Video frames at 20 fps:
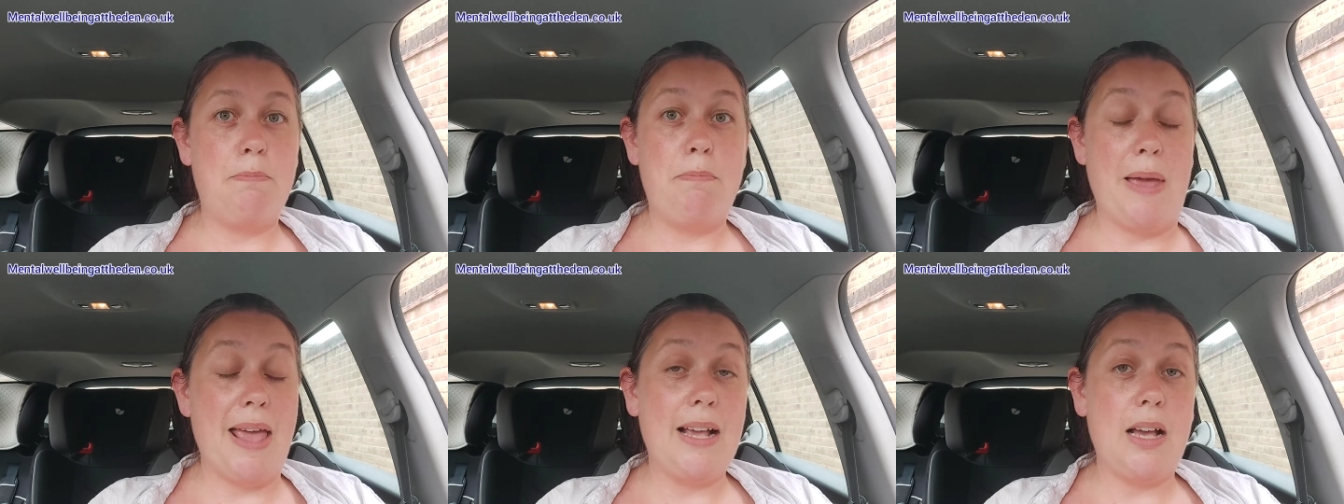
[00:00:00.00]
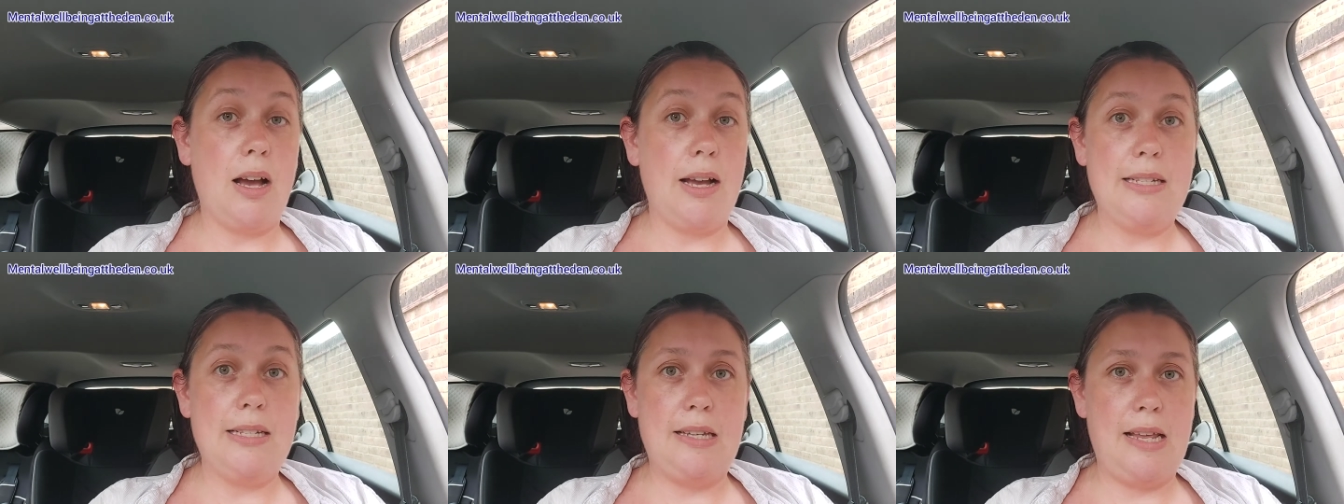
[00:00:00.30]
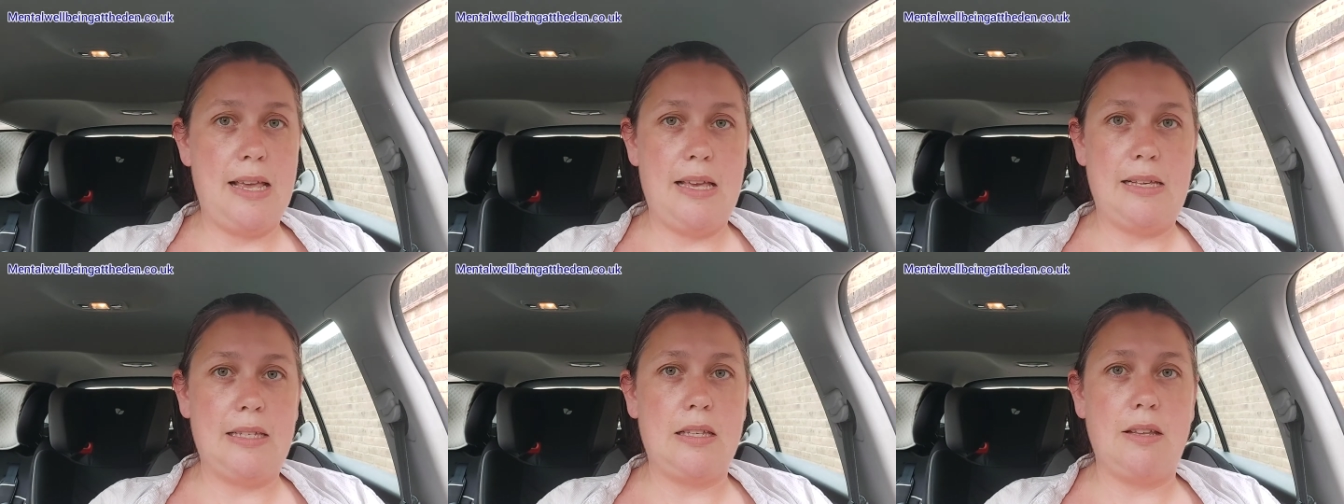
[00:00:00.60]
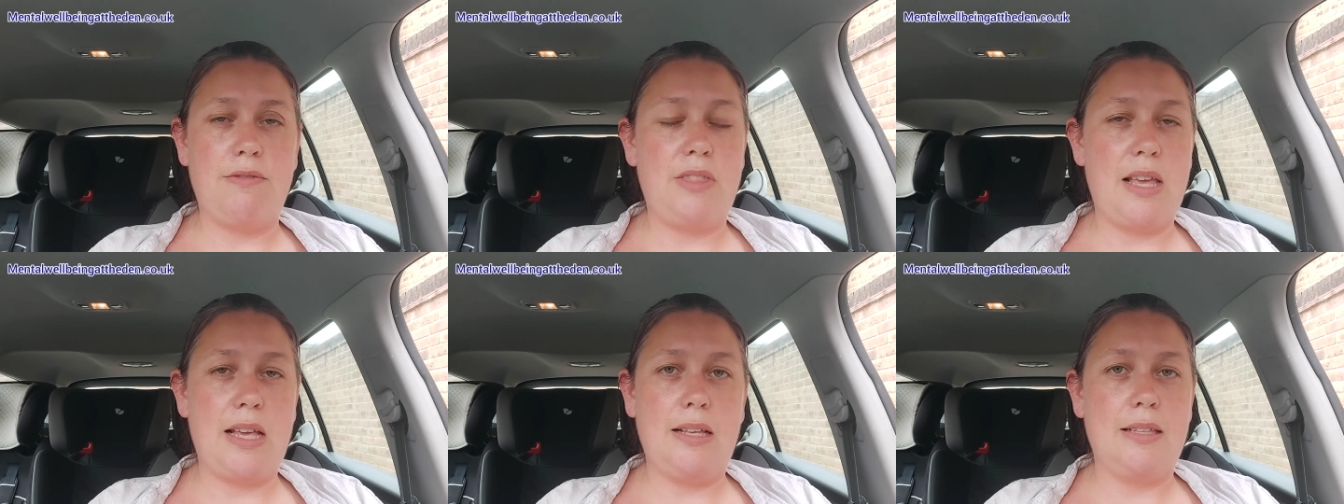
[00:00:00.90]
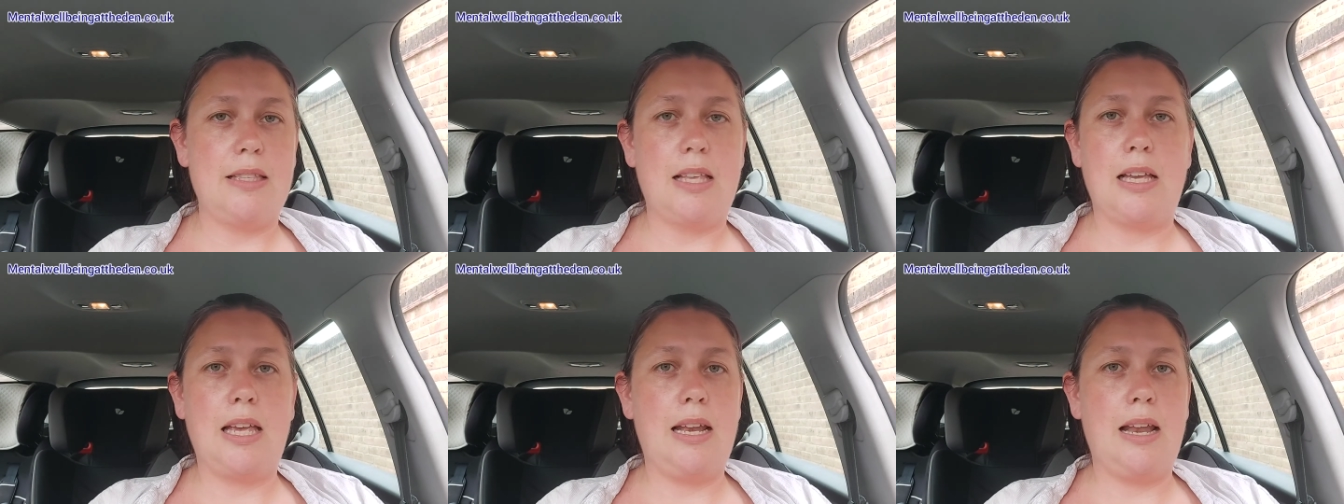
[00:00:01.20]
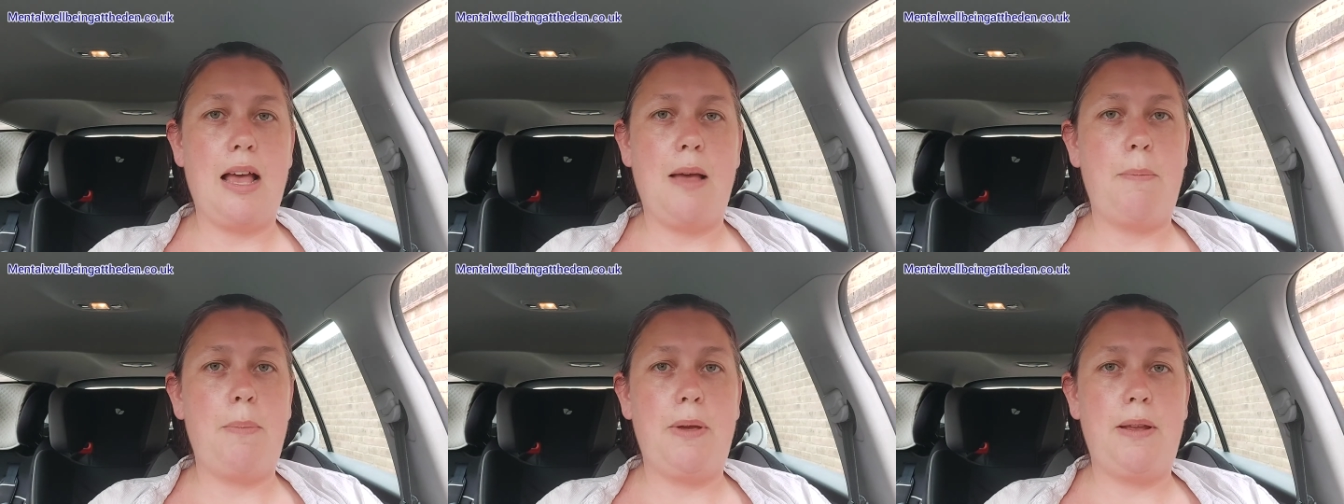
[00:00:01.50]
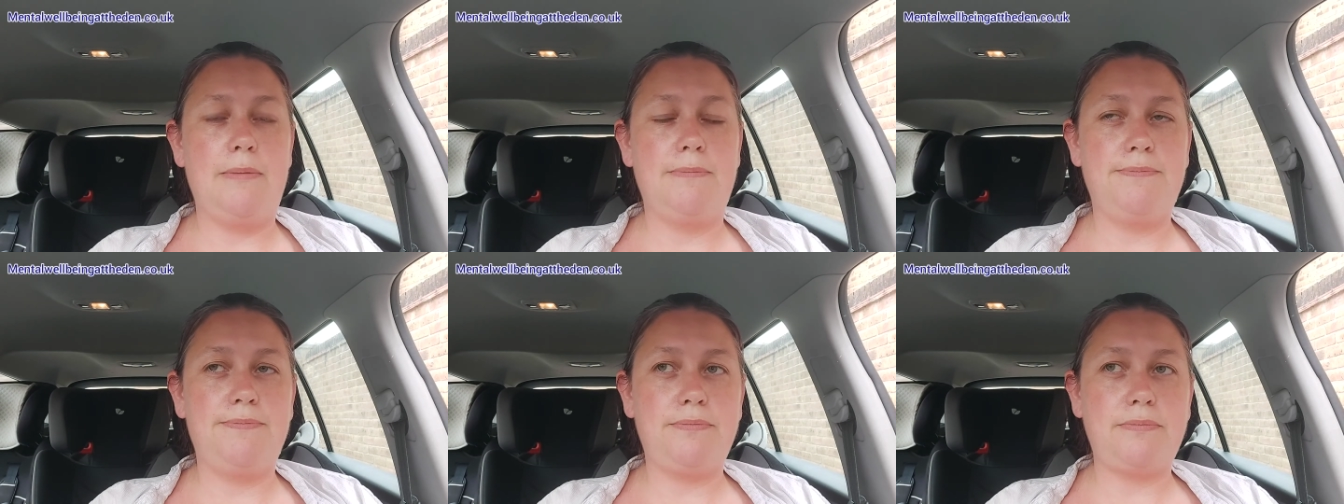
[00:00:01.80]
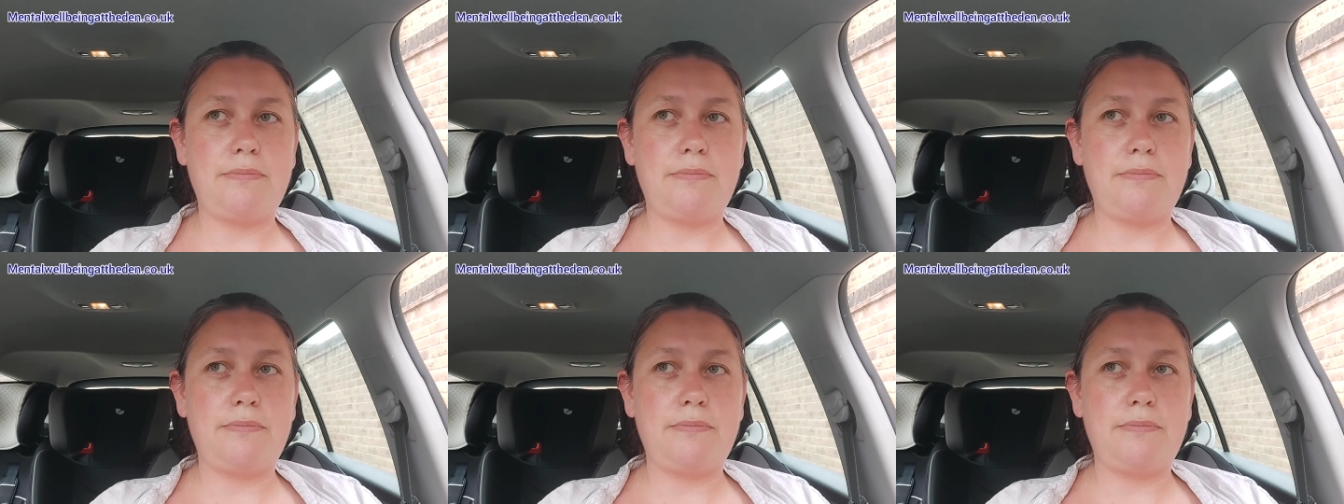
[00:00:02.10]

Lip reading: big ideas of things that can happen